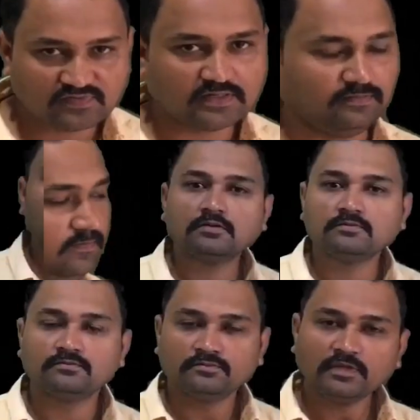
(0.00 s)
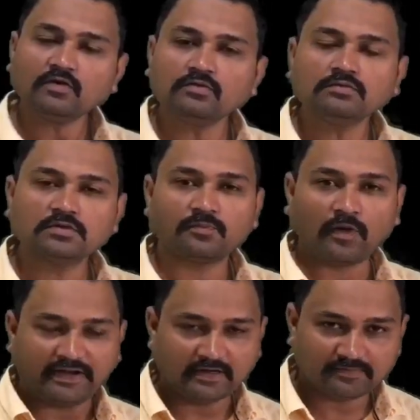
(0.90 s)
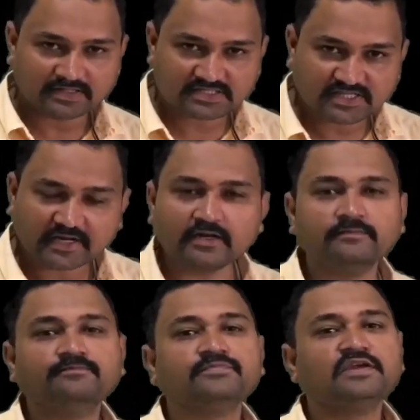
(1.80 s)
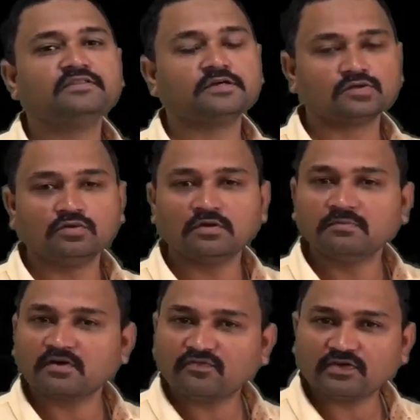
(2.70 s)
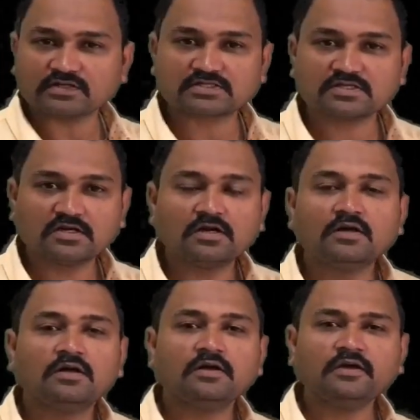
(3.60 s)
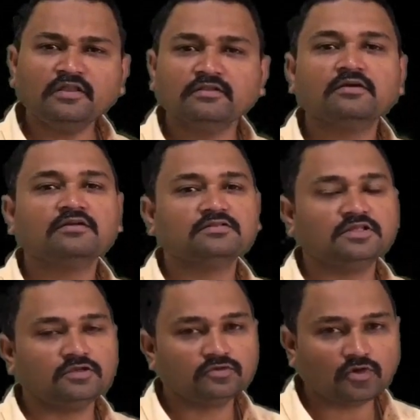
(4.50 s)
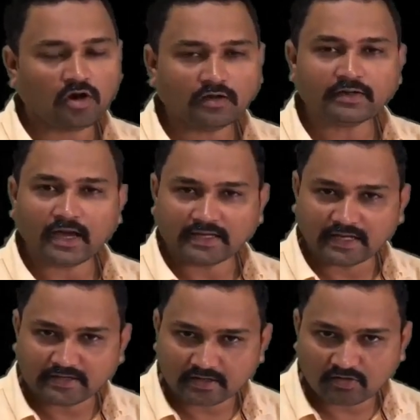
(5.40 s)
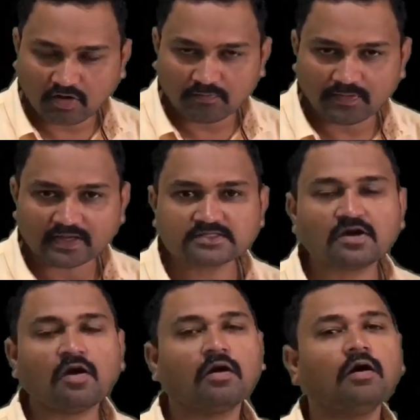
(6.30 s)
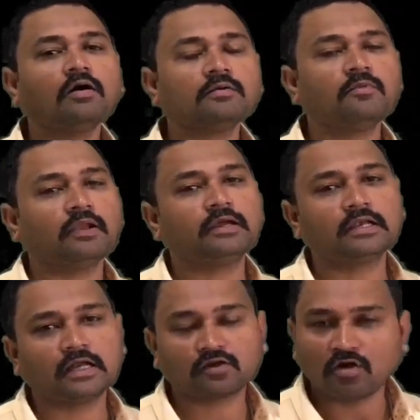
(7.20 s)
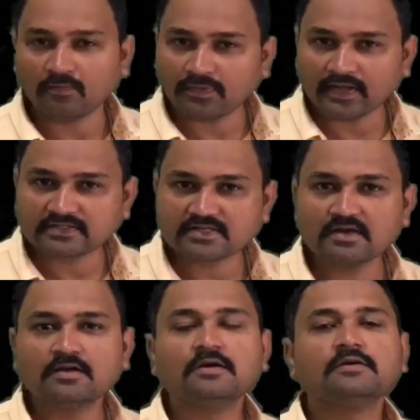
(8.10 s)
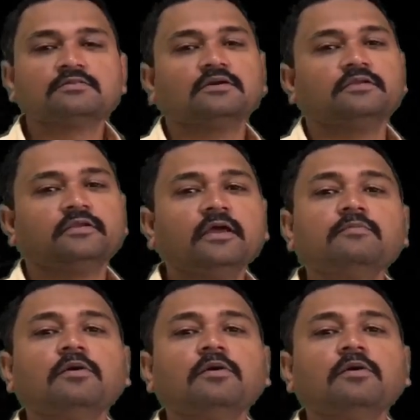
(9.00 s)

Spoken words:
one. Now the point number second in the rule number first, In the non-anionic complex or a molecular complex, the name